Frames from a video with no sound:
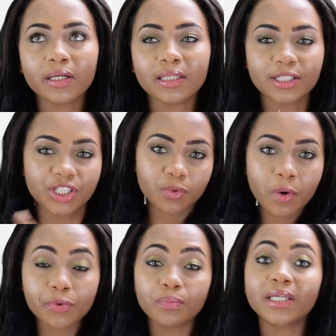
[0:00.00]
Like,
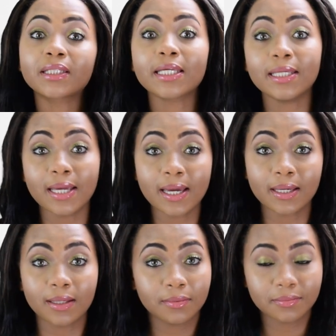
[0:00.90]
January will make it a
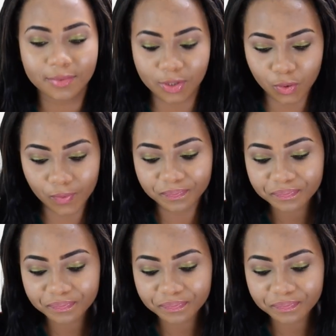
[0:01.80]
year. So